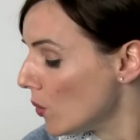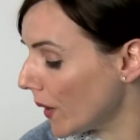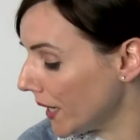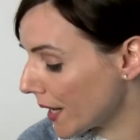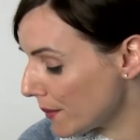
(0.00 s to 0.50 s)

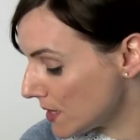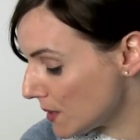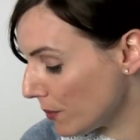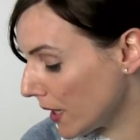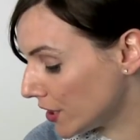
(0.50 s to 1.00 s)
When it comes
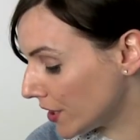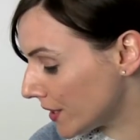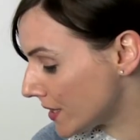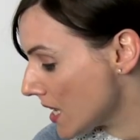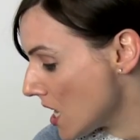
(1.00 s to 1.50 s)
to
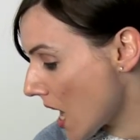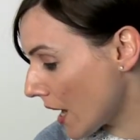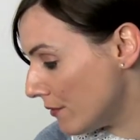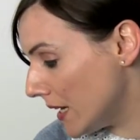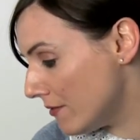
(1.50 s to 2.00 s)
blushes,
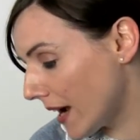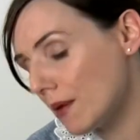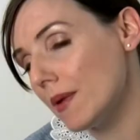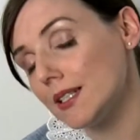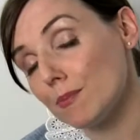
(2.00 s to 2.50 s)
I really
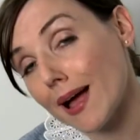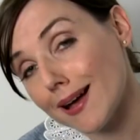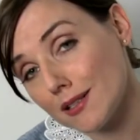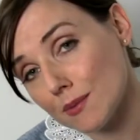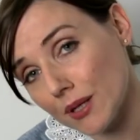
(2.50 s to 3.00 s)
recommend a
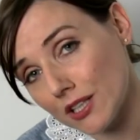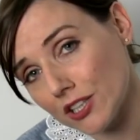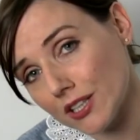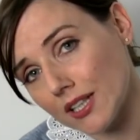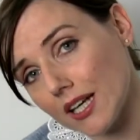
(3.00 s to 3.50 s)
powder
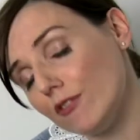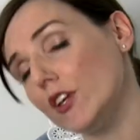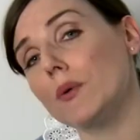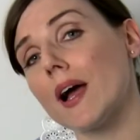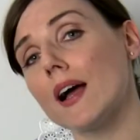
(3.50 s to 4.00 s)
blusher
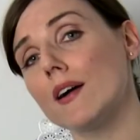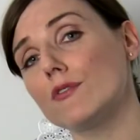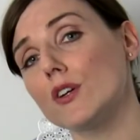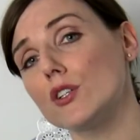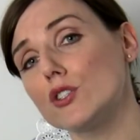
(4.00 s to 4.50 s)
if you
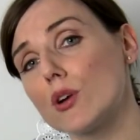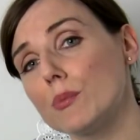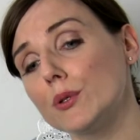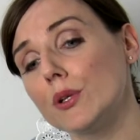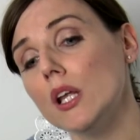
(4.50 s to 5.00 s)
have
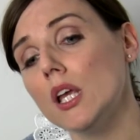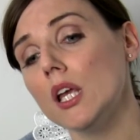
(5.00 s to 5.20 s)
trouble